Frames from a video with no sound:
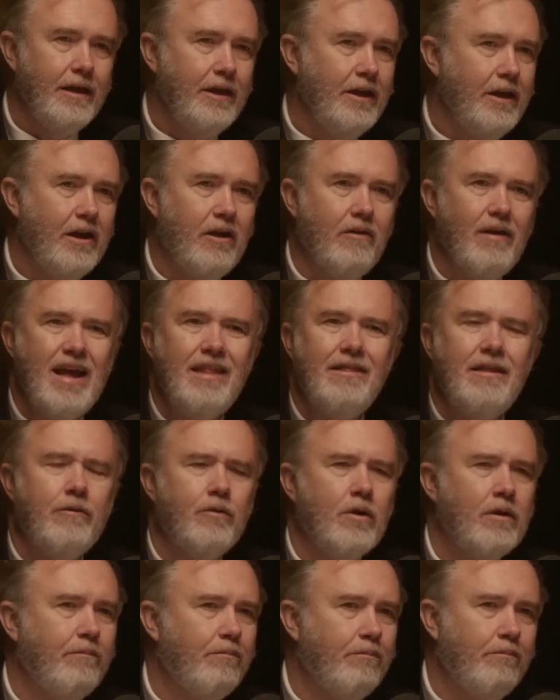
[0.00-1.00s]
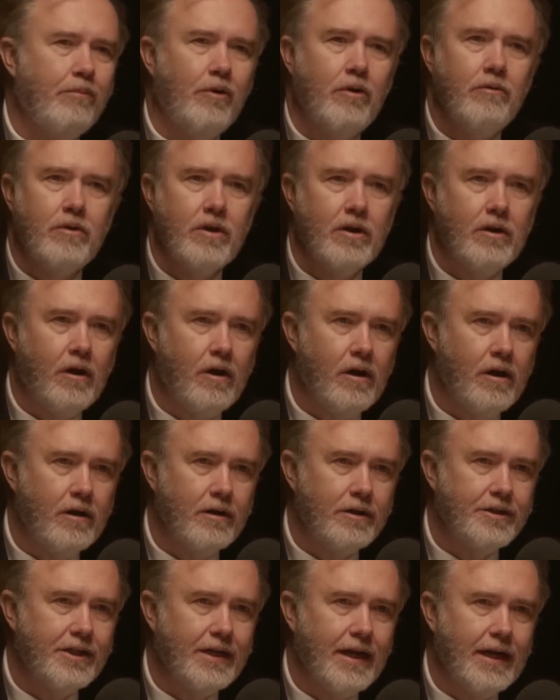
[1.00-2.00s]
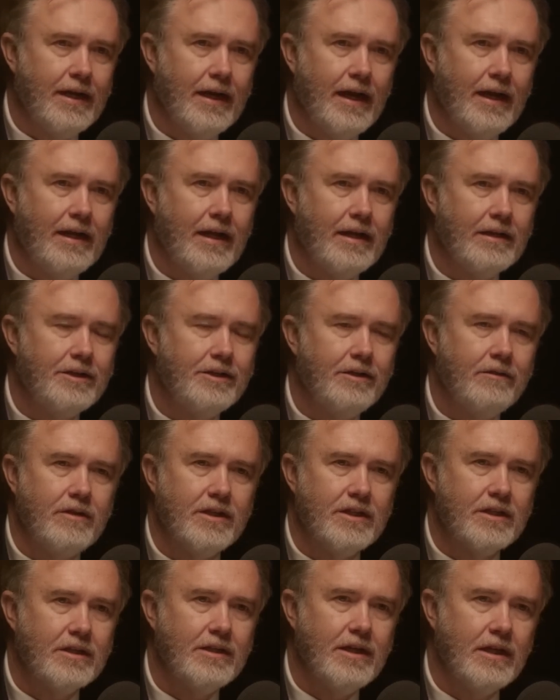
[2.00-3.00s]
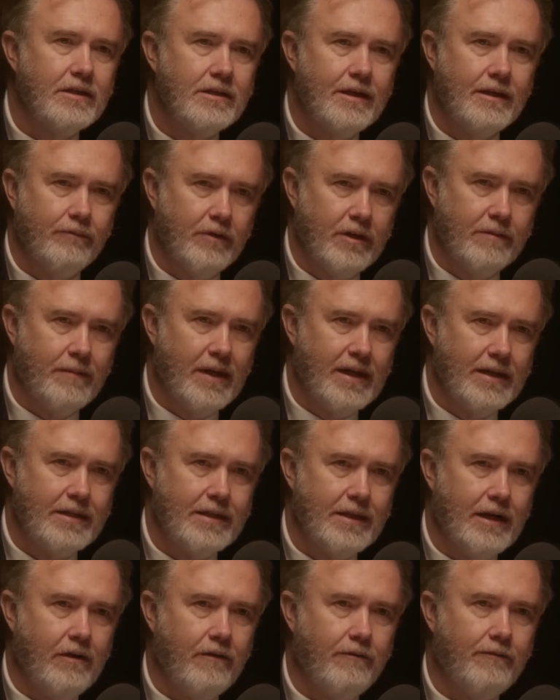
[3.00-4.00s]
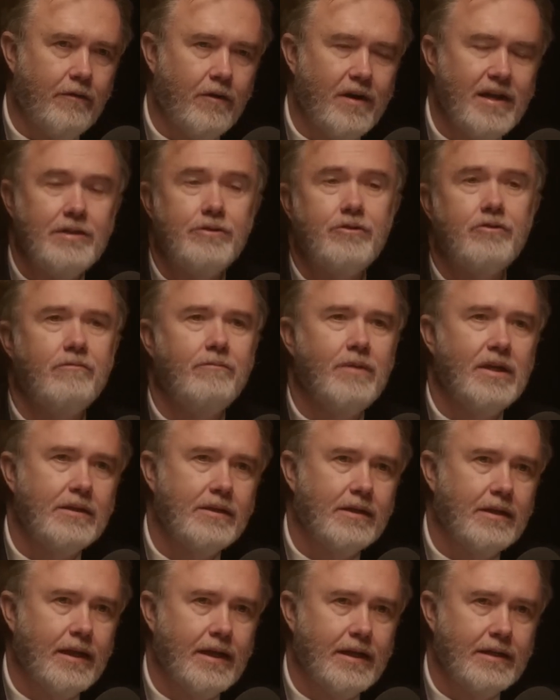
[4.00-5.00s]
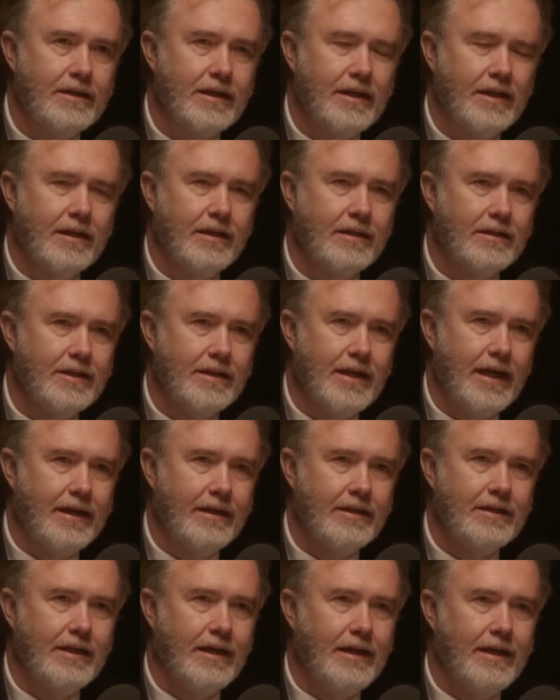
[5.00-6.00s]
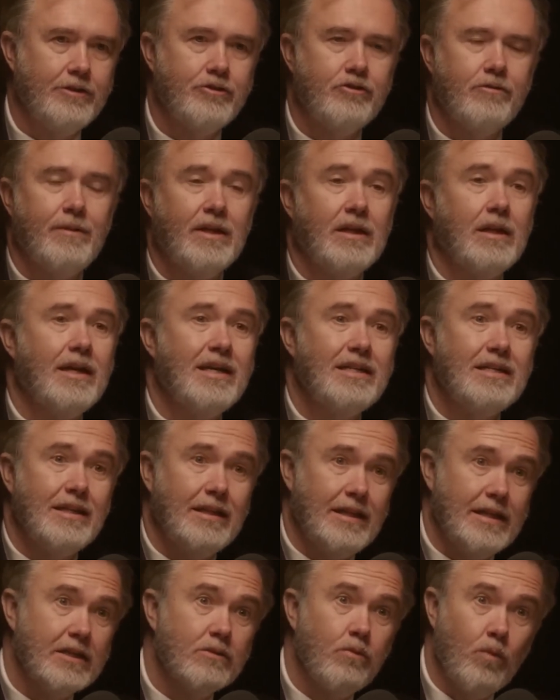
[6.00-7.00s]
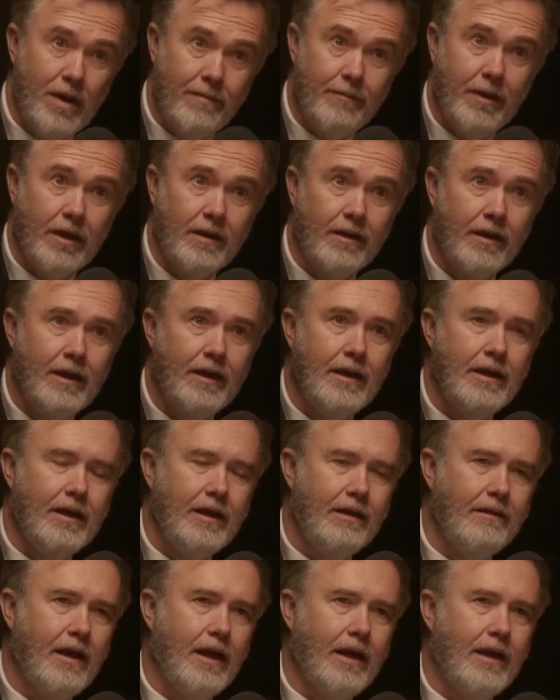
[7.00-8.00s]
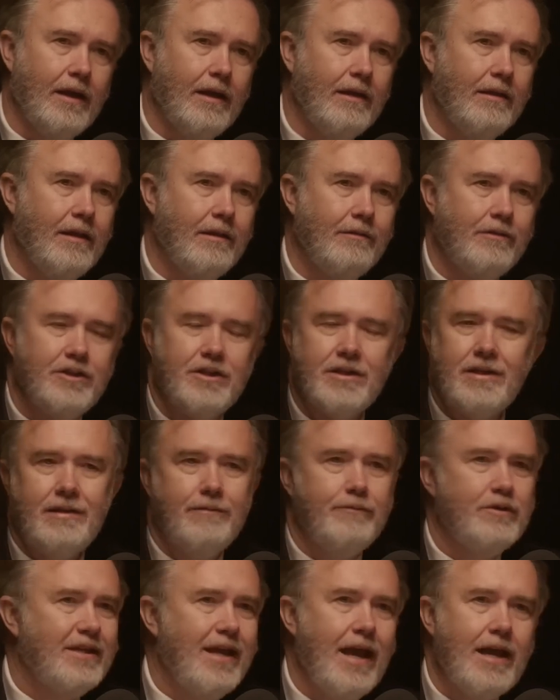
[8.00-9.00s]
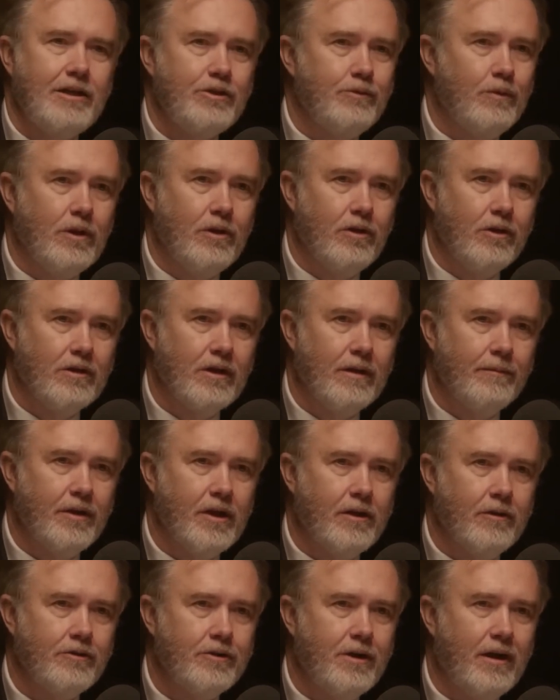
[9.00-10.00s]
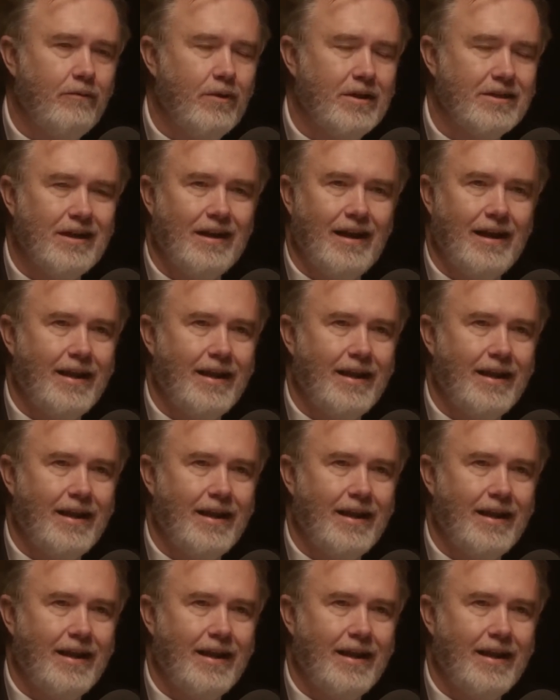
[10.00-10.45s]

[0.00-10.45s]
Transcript: and there were broken hearts. And I got so disgusted with myself for instrumentalizing sex and instrumentalizing these women. It was casual hookup culture. I wasn't